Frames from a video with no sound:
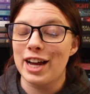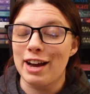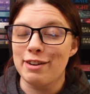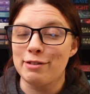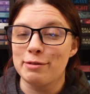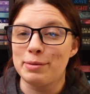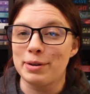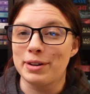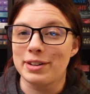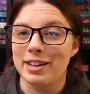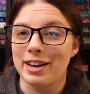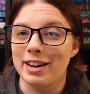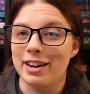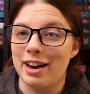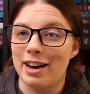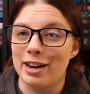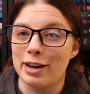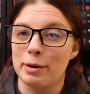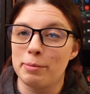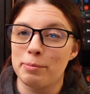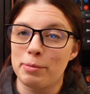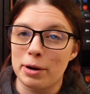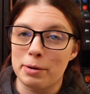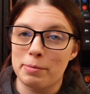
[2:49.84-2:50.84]
have a book that I got
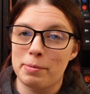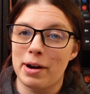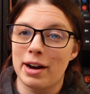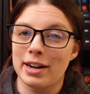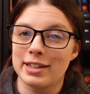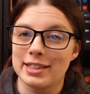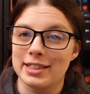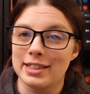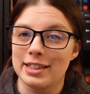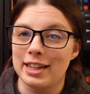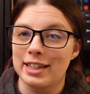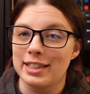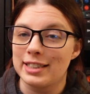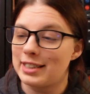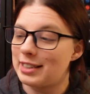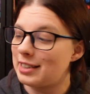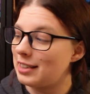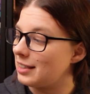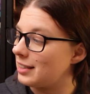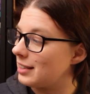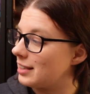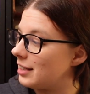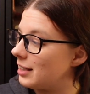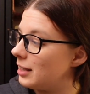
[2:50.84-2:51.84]
in a book box, and that is
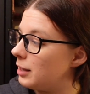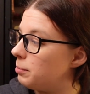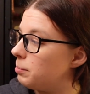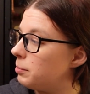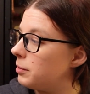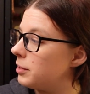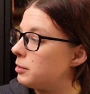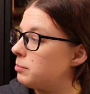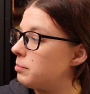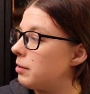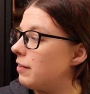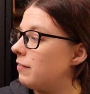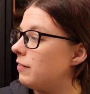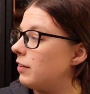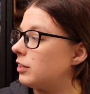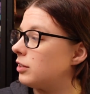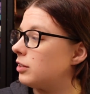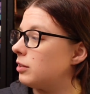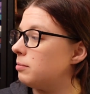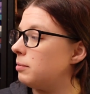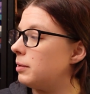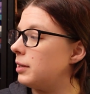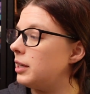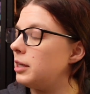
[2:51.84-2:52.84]
The Sleepless by
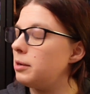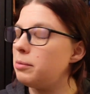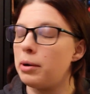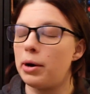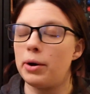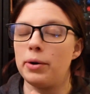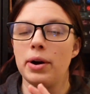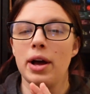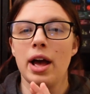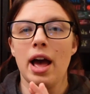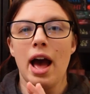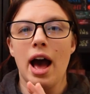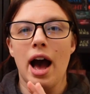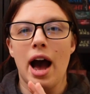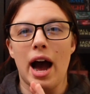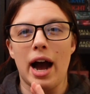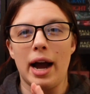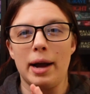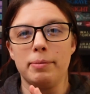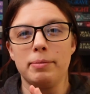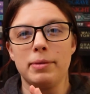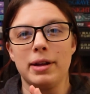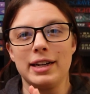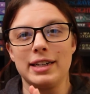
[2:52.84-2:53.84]
Victor Manibo.
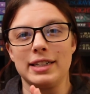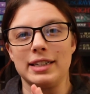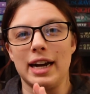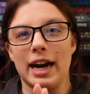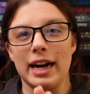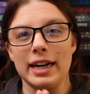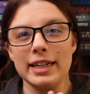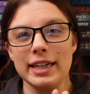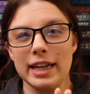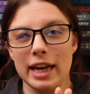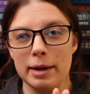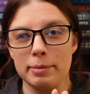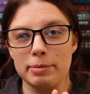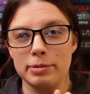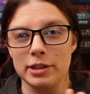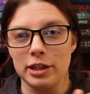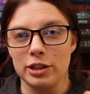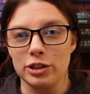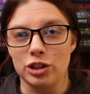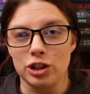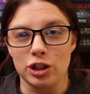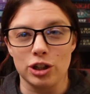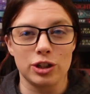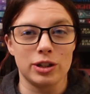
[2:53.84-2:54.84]
I'm like
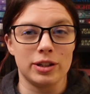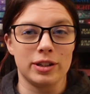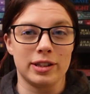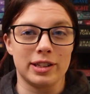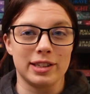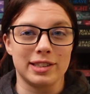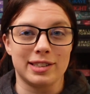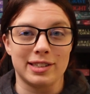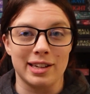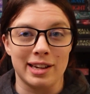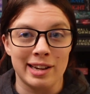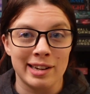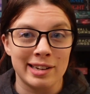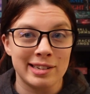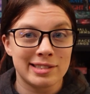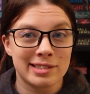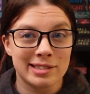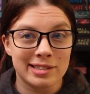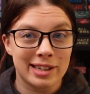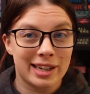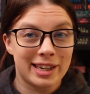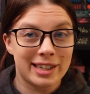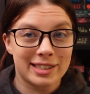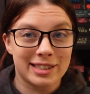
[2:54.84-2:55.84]
98% sure this
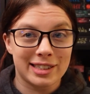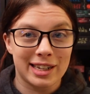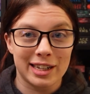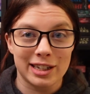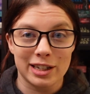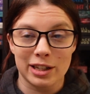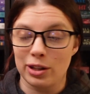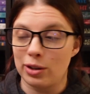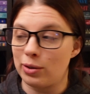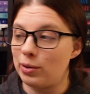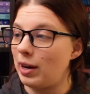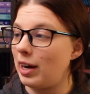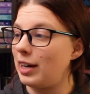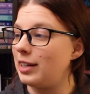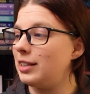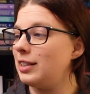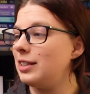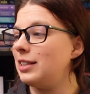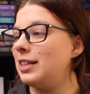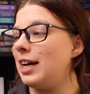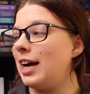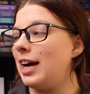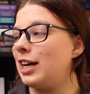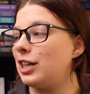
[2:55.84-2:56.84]
is a standalone. I
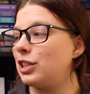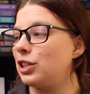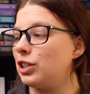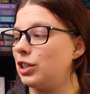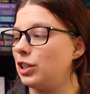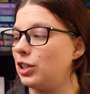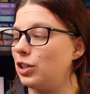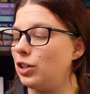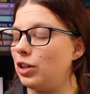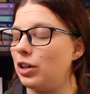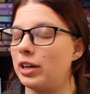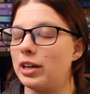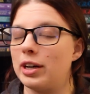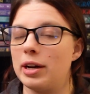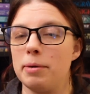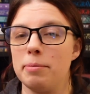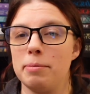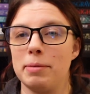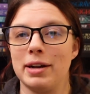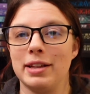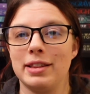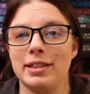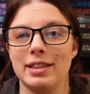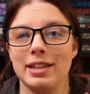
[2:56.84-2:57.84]
didn't actually look,
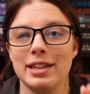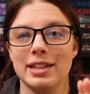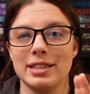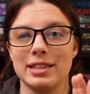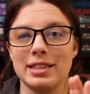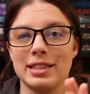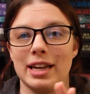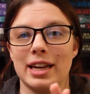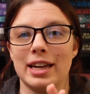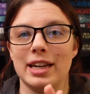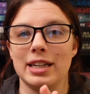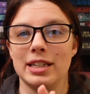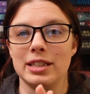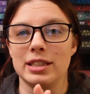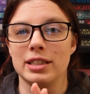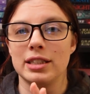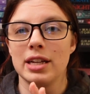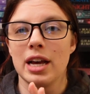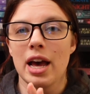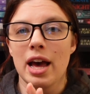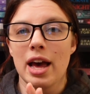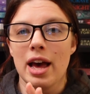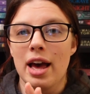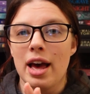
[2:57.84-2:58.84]
but this
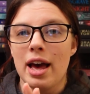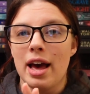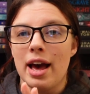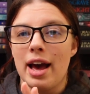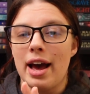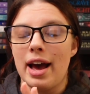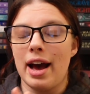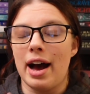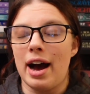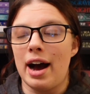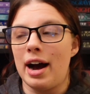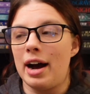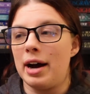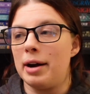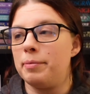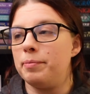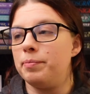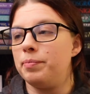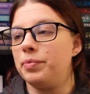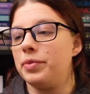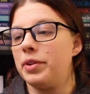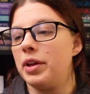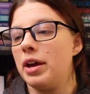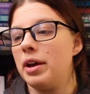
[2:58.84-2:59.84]
is
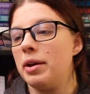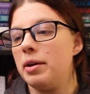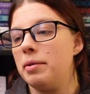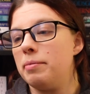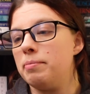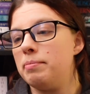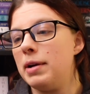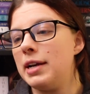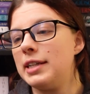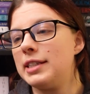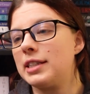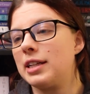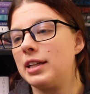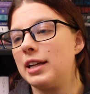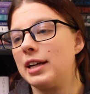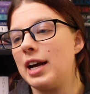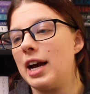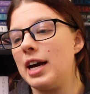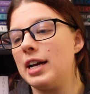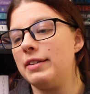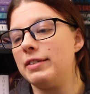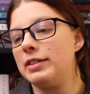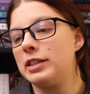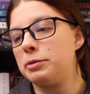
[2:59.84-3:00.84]
um, basically
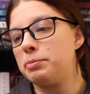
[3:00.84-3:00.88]
kind of a